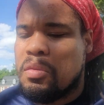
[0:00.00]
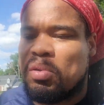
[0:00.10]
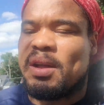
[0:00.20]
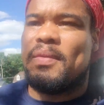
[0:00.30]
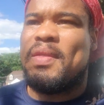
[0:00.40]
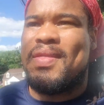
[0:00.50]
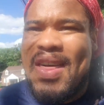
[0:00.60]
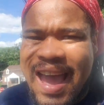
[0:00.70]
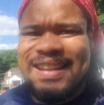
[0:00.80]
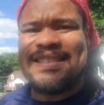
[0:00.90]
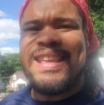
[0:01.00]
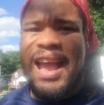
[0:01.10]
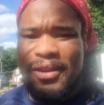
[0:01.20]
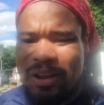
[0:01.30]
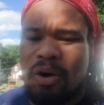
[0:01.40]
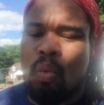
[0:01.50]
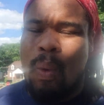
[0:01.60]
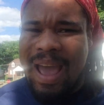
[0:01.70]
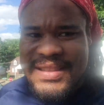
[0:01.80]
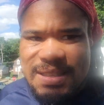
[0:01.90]
But that is the area.
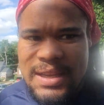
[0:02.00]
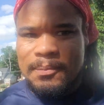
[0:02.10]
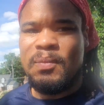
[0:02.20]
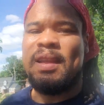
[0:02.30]
West